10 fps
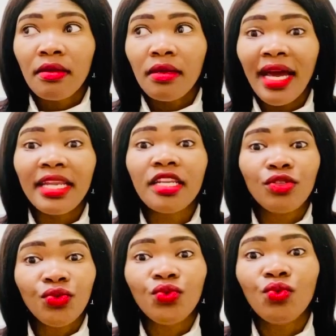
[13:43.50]
needed
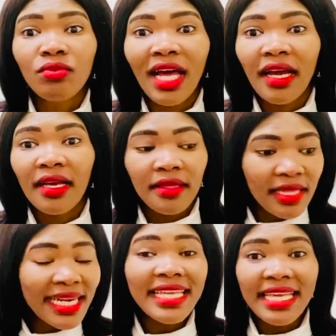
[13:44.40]
to do like
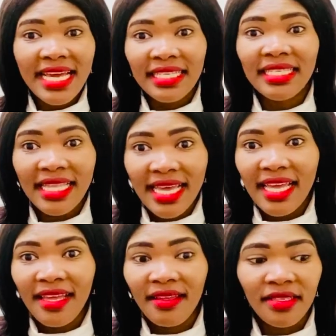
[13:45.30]
3 years there
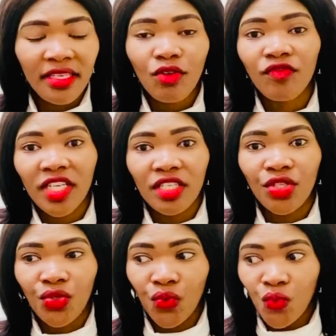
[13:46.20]
instead of
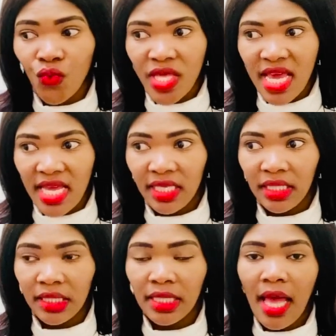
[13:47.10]
just 2 years.
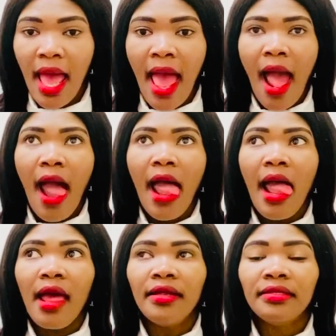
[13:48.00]

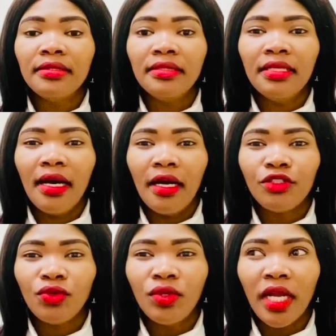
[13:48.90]
And yeah,
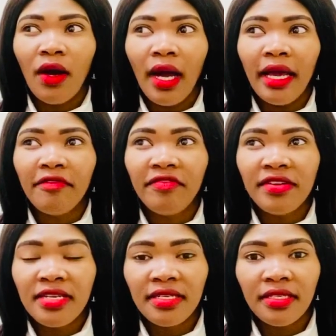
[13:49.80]
so now I
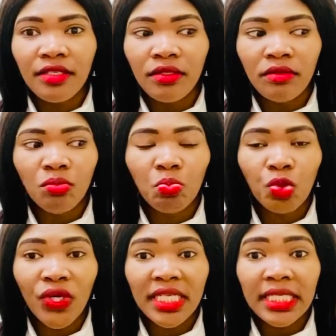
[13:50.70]
finished in
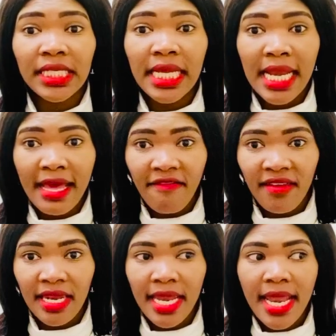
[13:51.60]

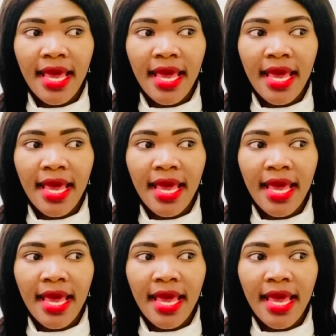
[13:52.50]
2011.